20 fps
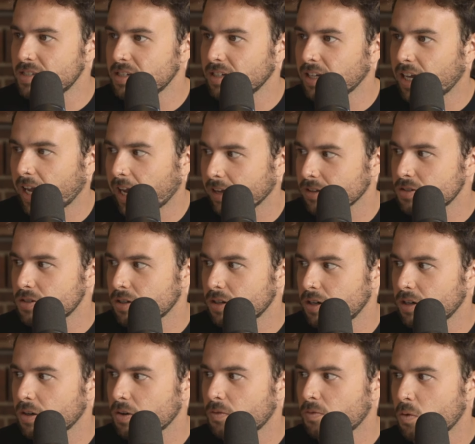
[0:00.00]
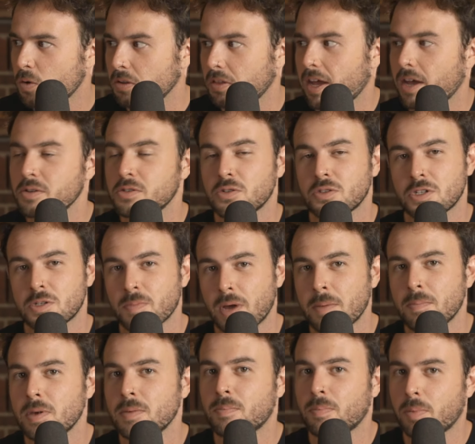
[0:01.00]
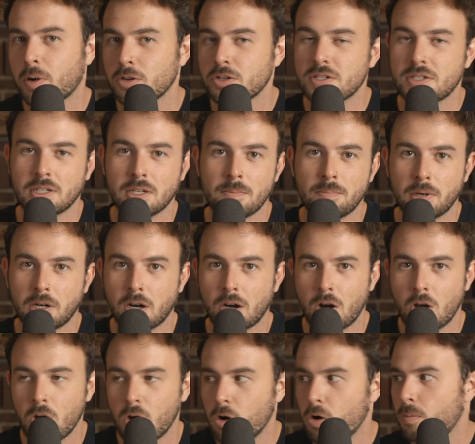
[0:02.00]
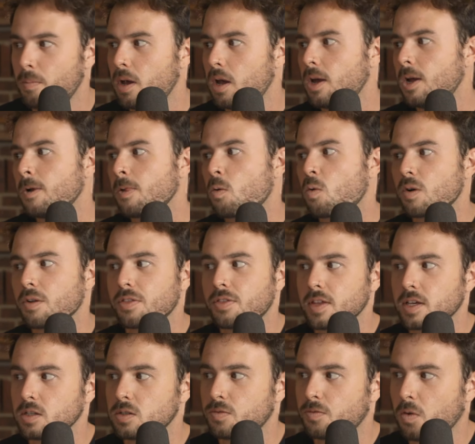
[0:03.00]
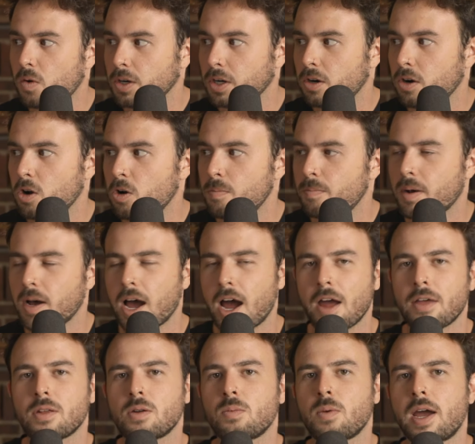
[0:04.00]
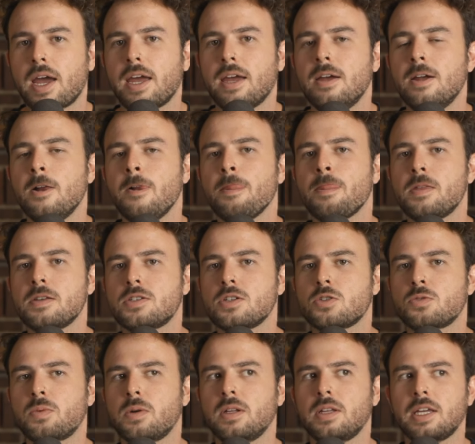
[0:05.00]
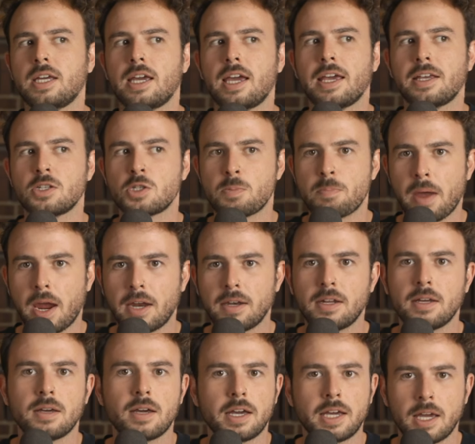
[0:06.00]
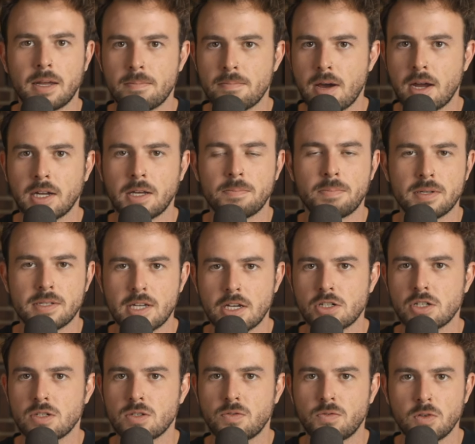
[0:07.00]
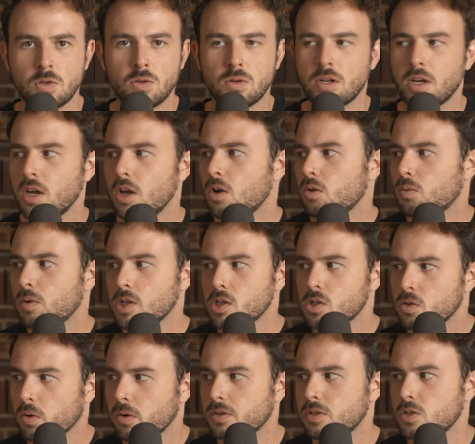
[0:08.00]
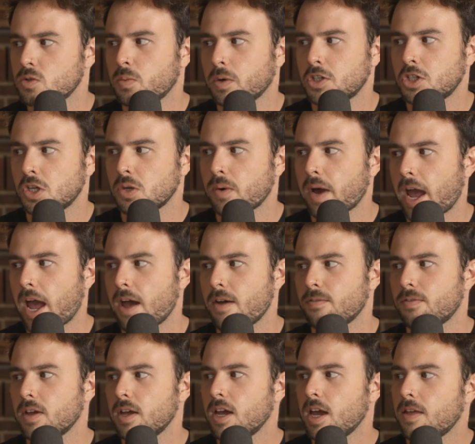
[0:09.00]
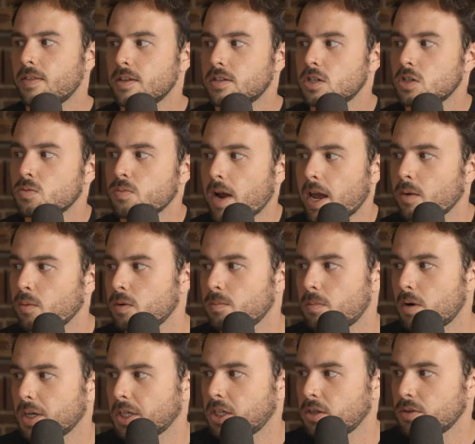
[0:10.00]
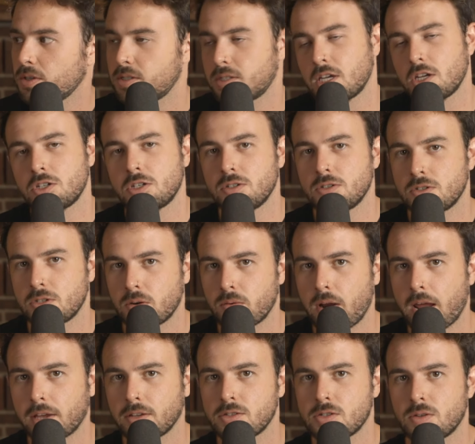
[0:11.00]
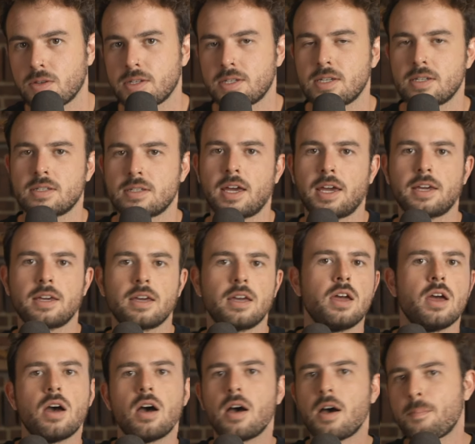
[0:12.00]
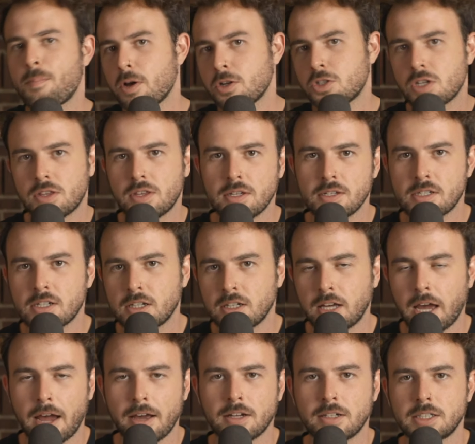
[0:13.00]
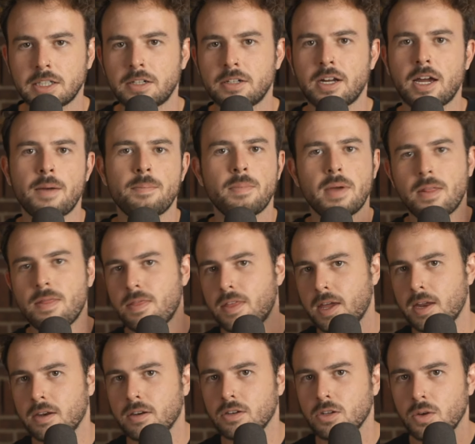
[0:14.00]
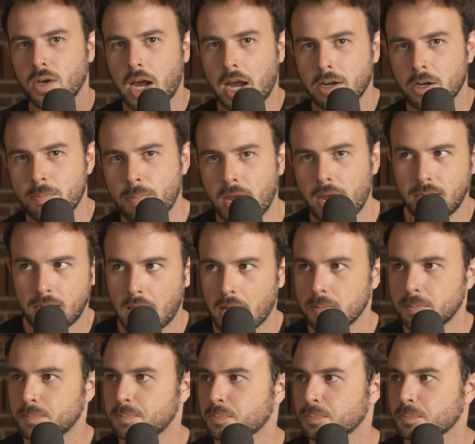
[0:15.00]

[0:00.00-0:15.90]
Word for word: in Cancer in your fourth house, so this might be purchasing a bigger home, or things for your home. But either way, this is really expanding again money, possessions, food, resources, what you have. And this is right when Mercury stations direct. So this is like a bunch of things got cleared up and then you got your payday.